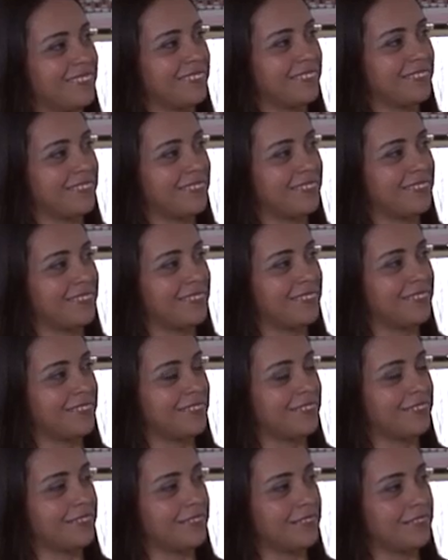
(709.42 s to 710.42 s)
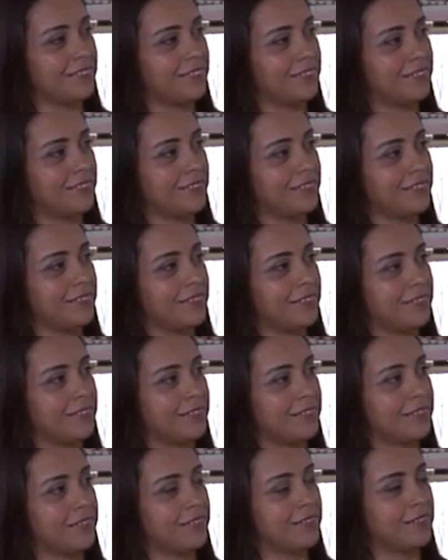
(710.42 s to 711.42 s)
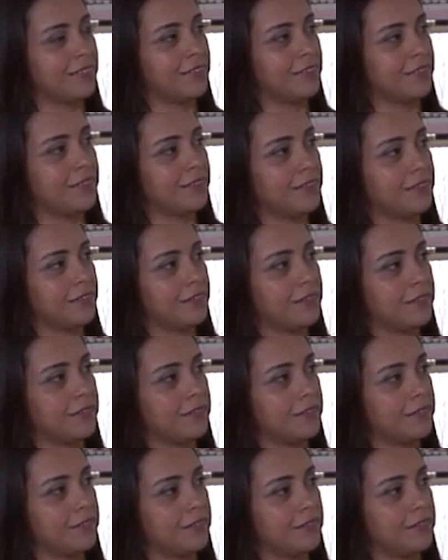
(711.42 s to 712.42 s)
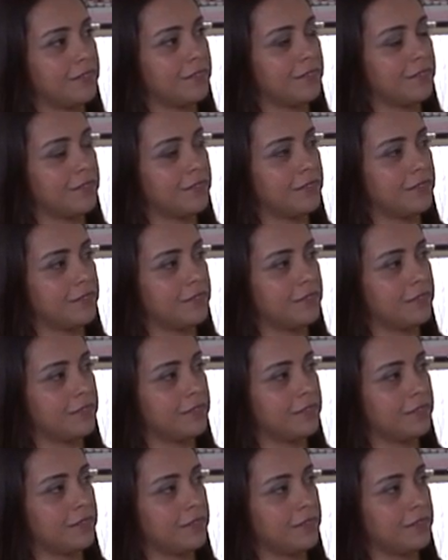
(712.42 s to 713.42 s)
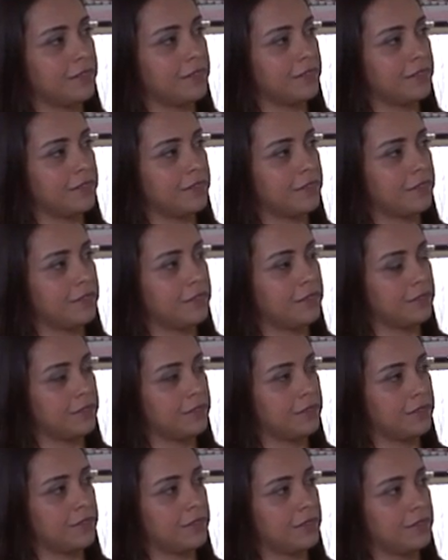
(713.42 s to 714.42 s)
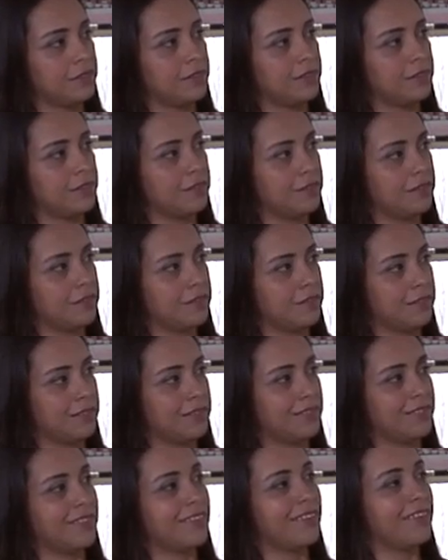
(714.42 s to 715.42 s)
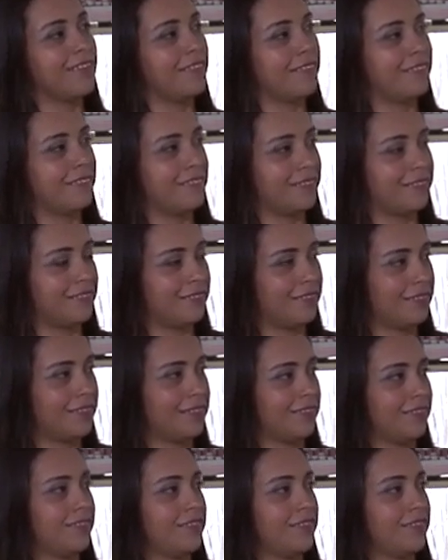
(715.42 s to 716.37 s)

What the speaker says: The person shown says nothing.